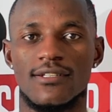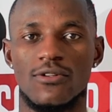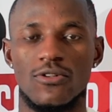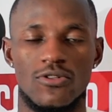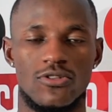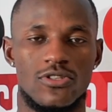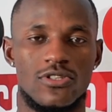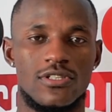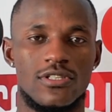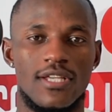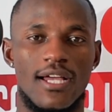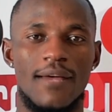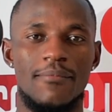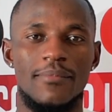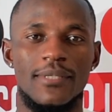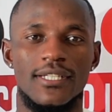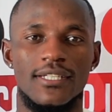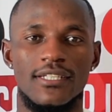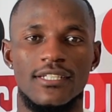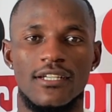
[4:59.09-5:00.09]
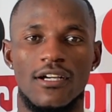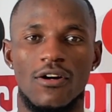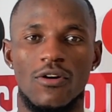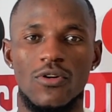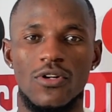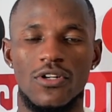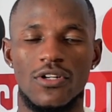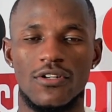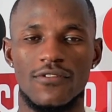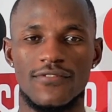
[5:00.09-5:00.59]
because I mean, in a
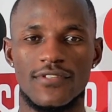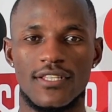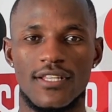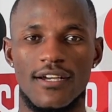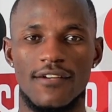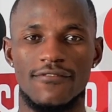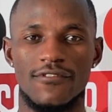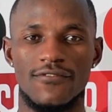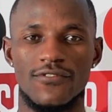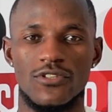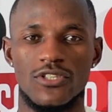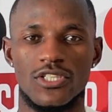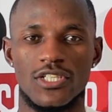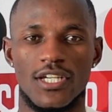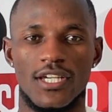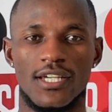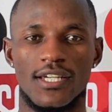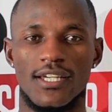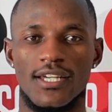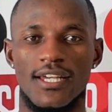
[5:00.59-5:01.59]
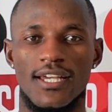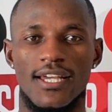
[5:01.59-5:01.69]
whole lot of stuff, if you check